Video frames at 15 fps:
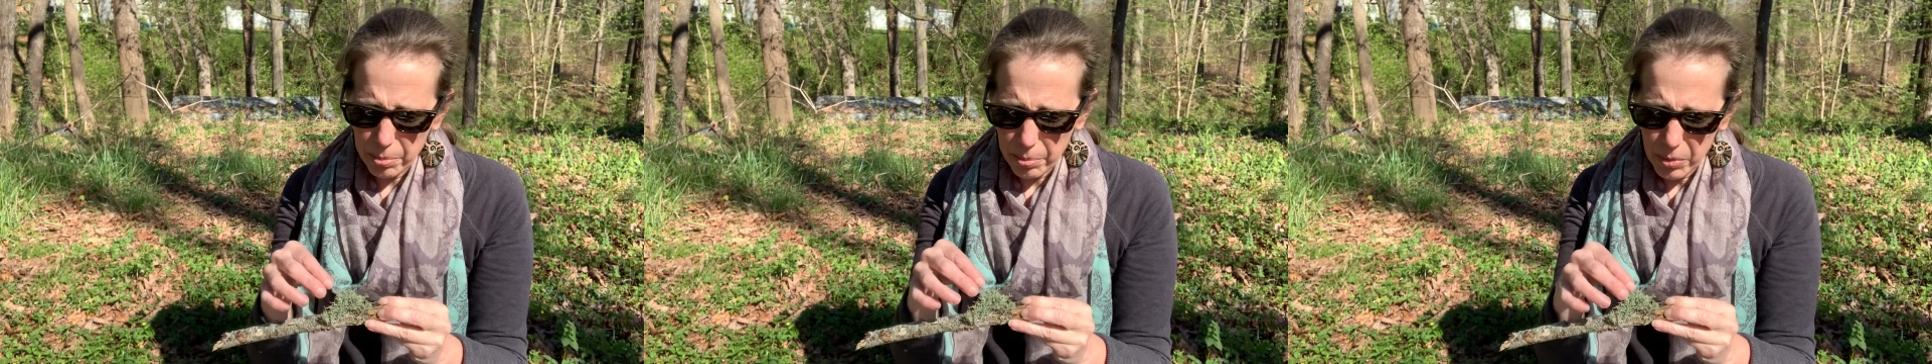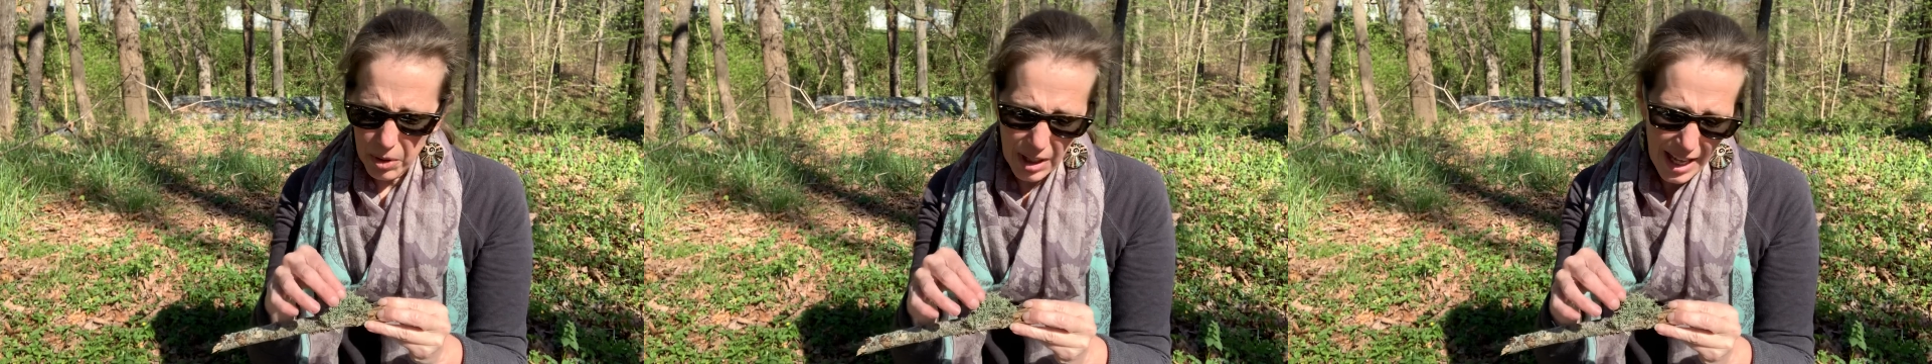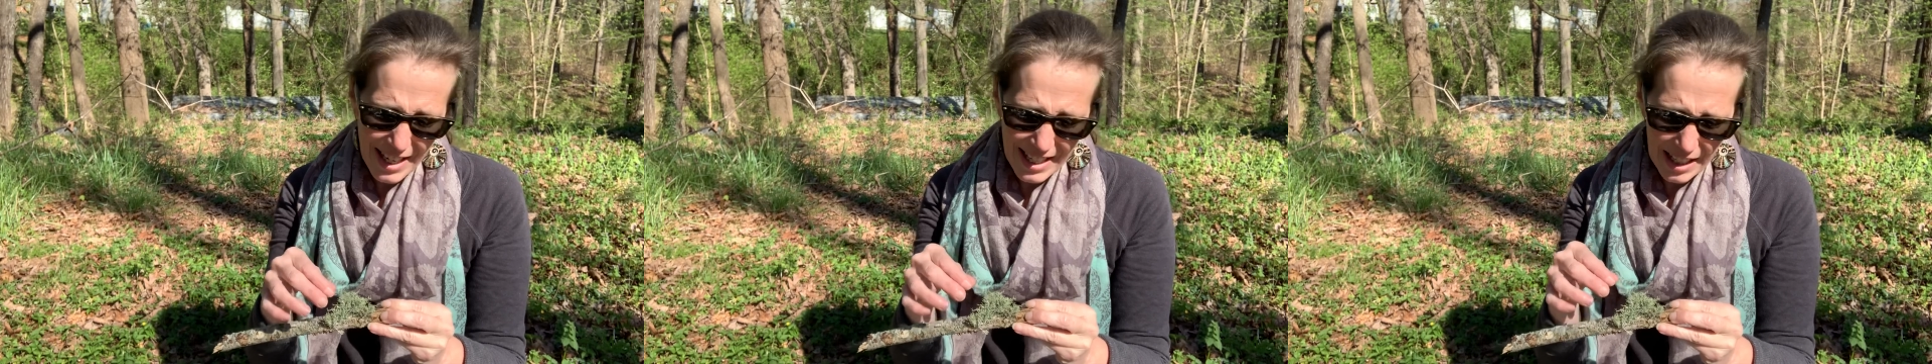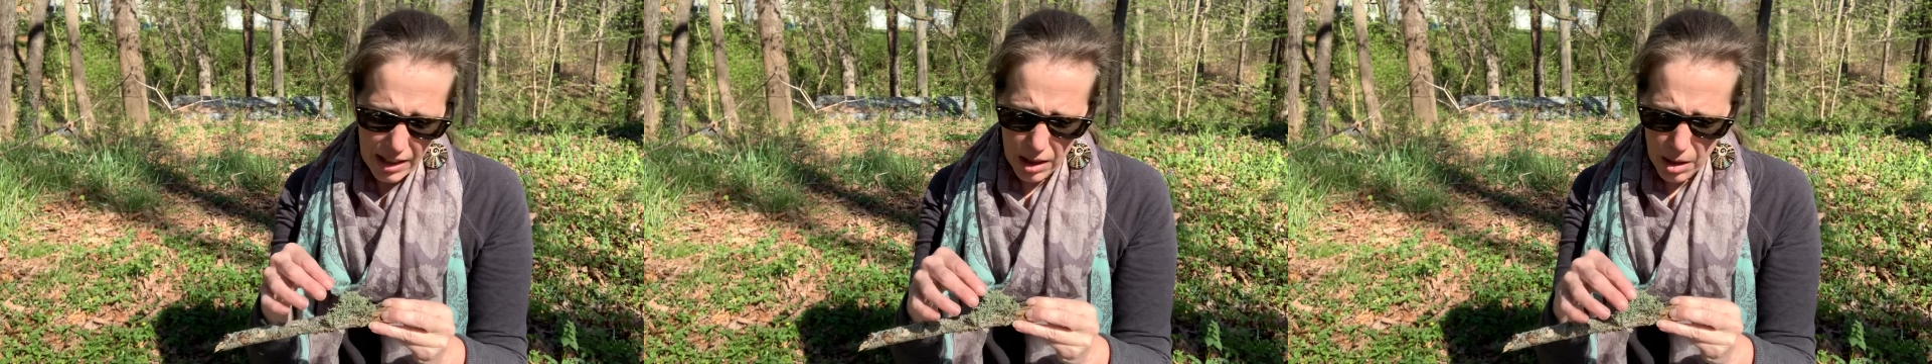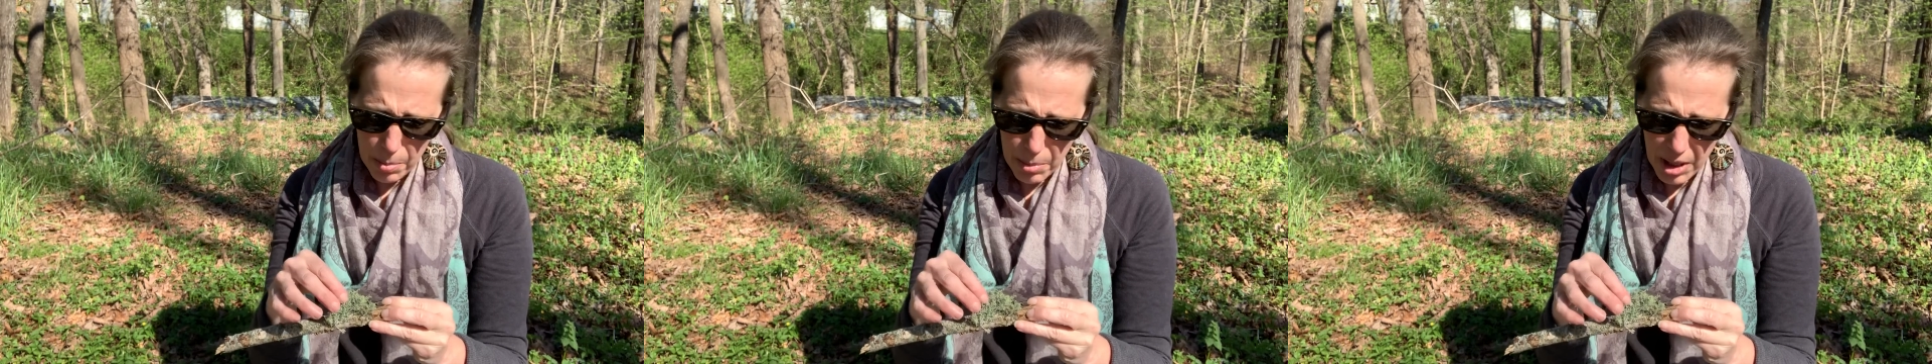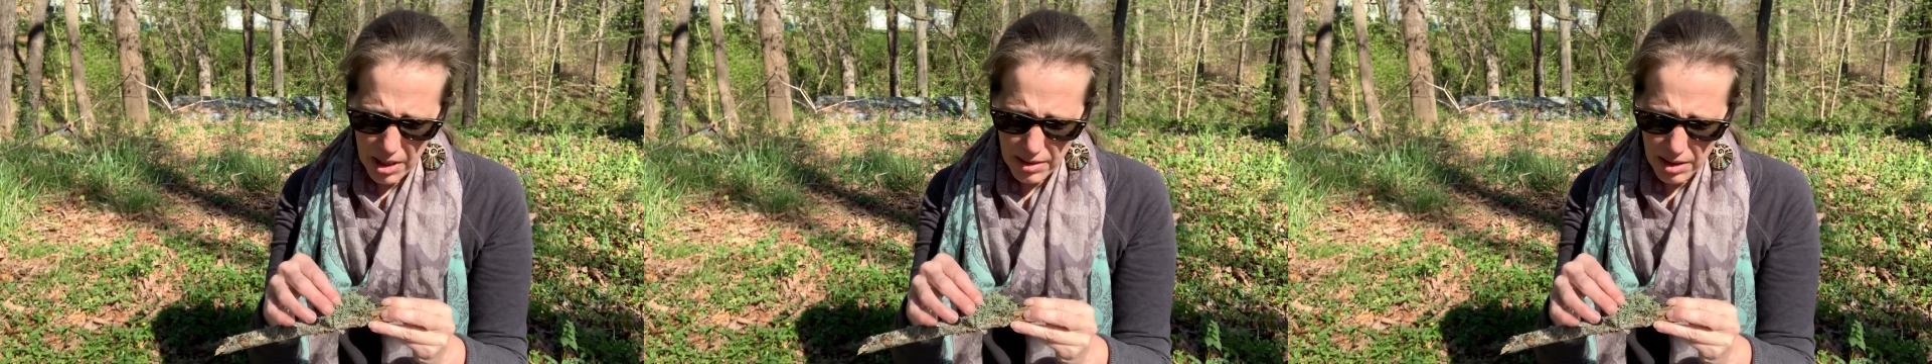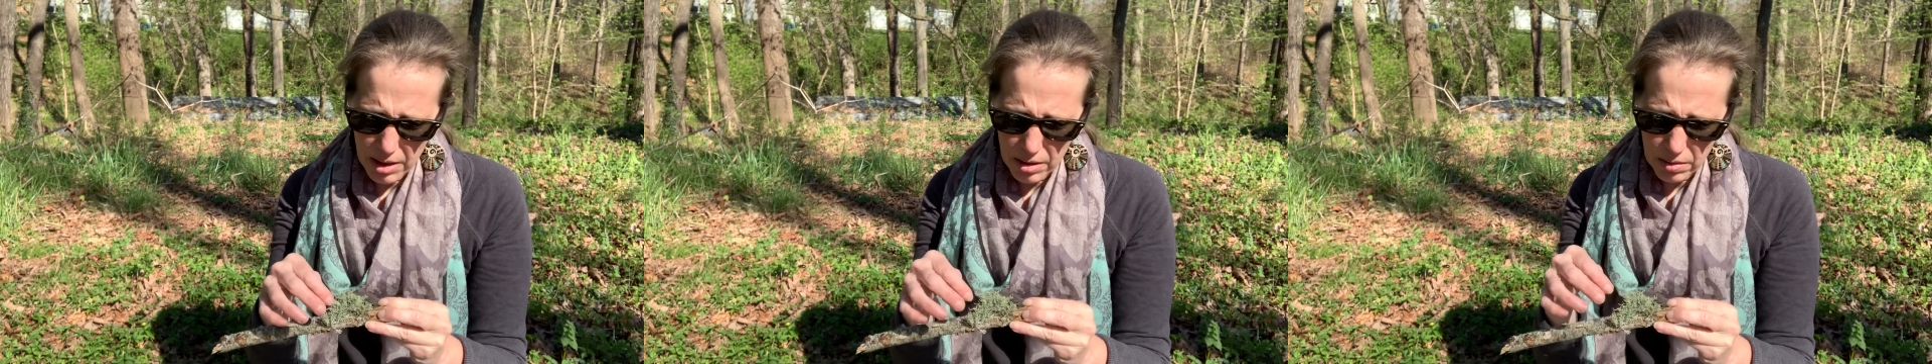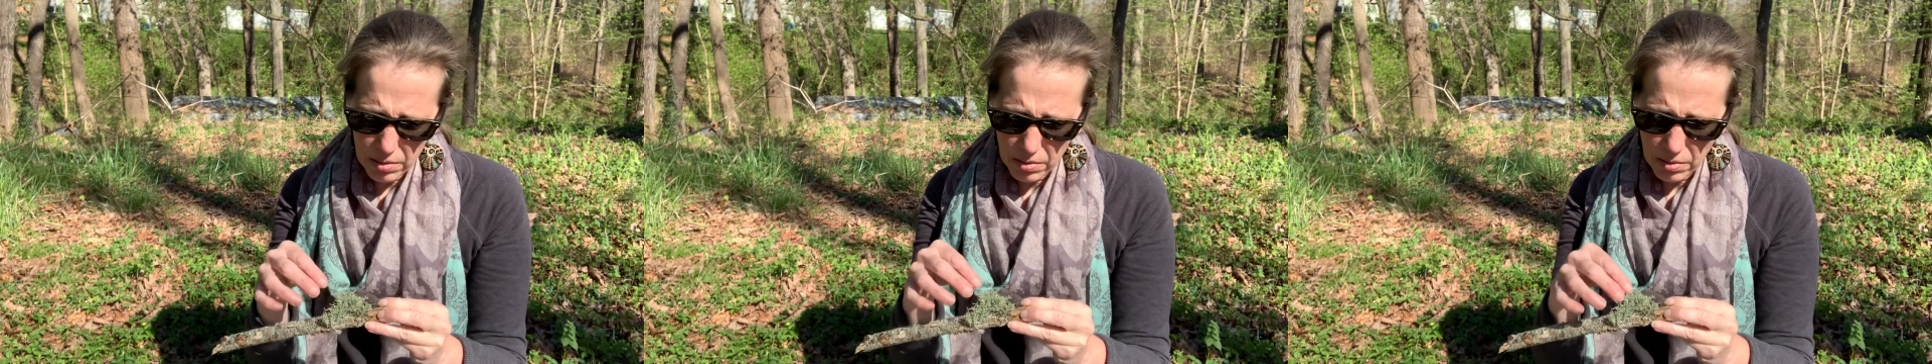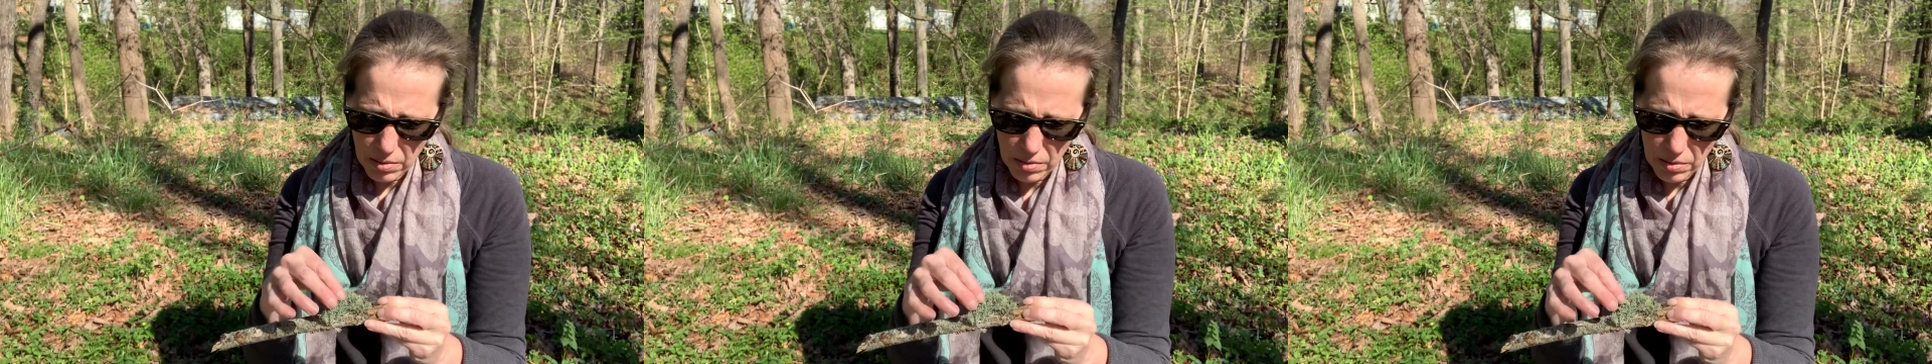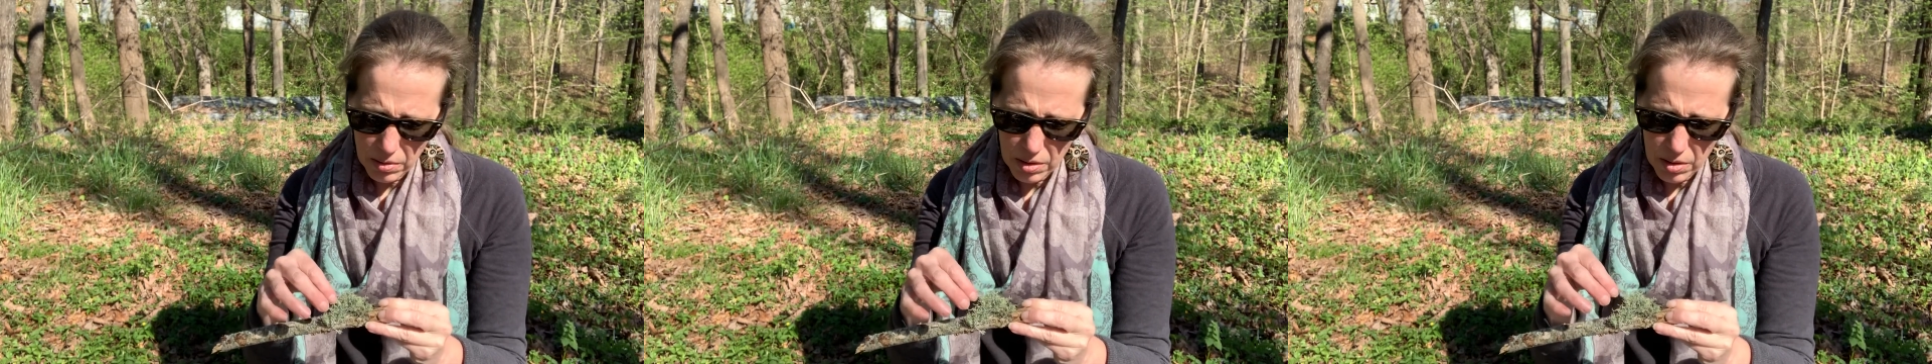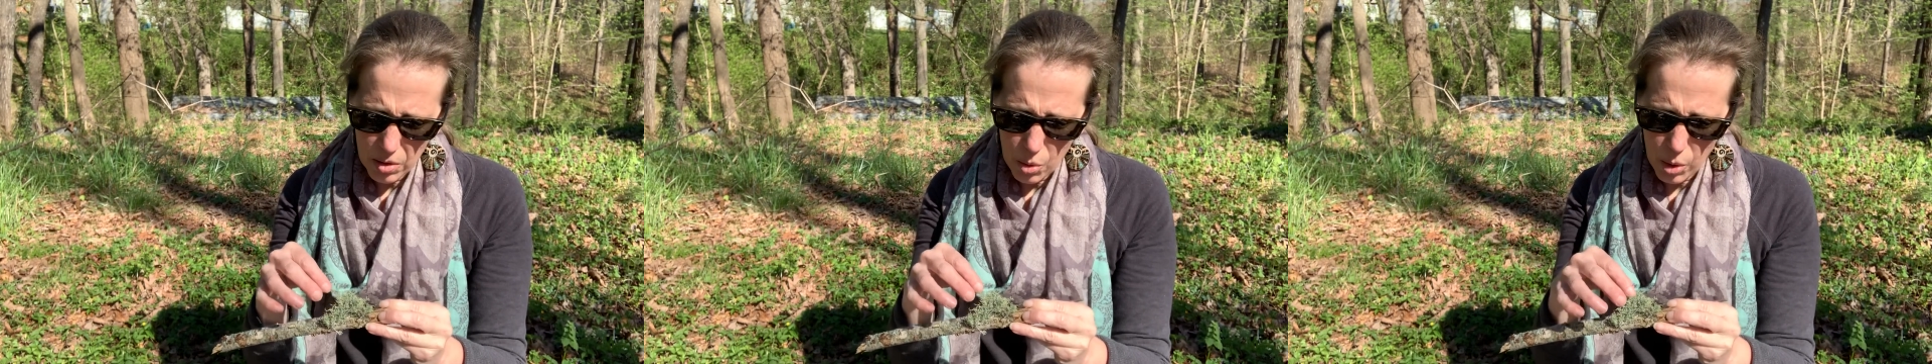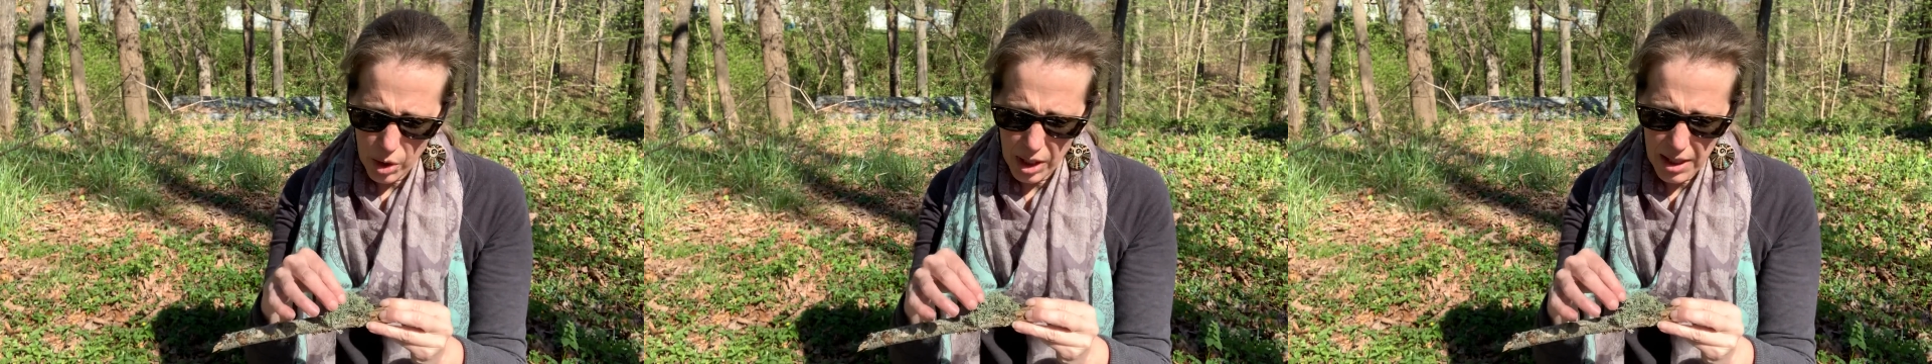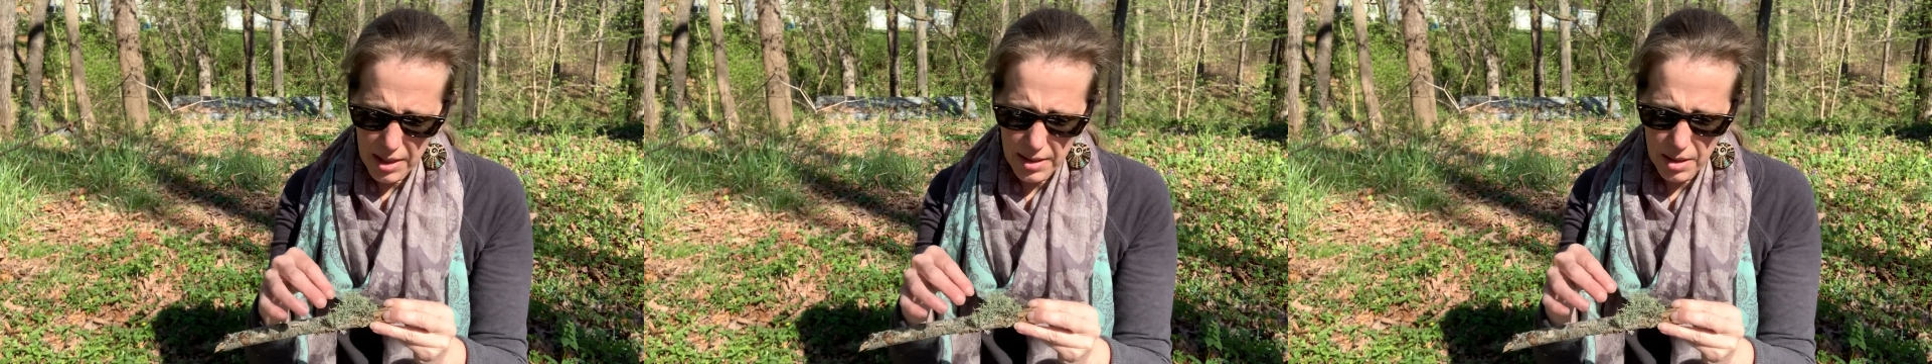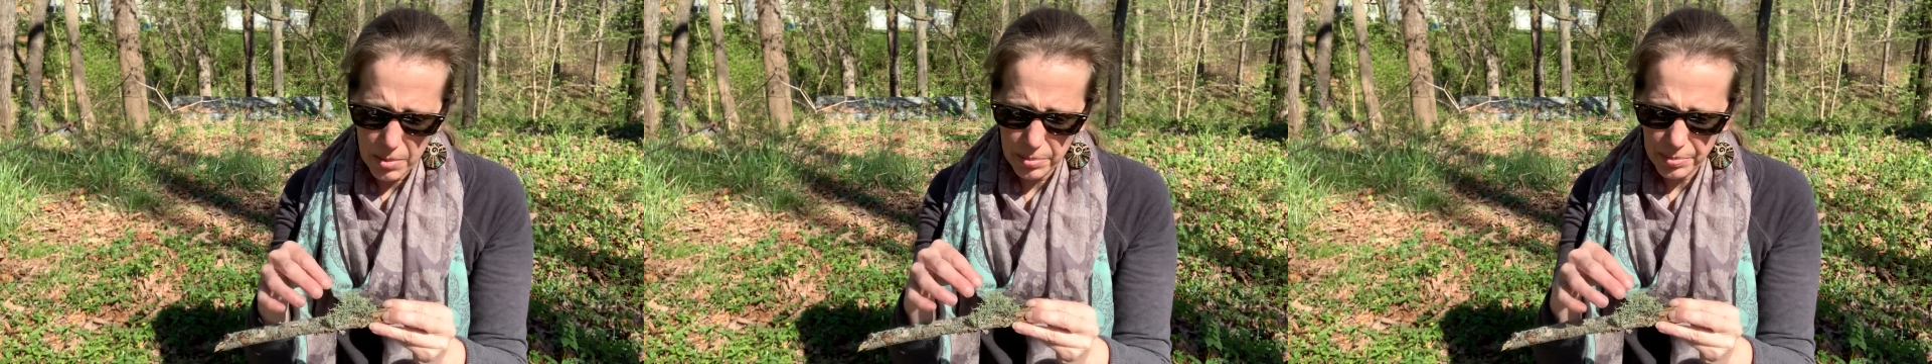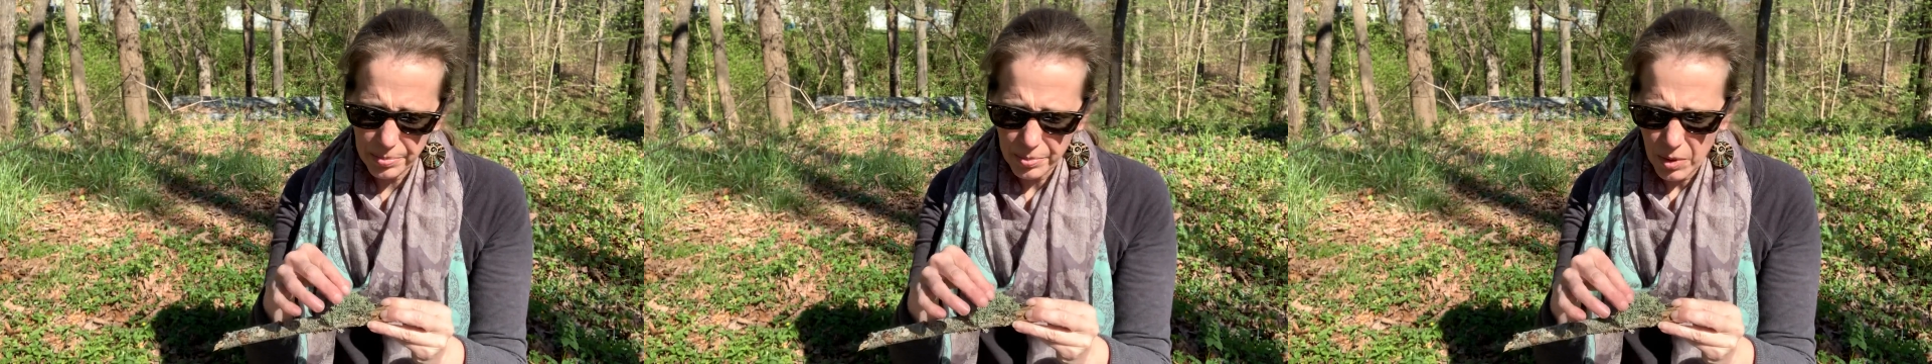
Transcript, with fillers: lichen composite organism.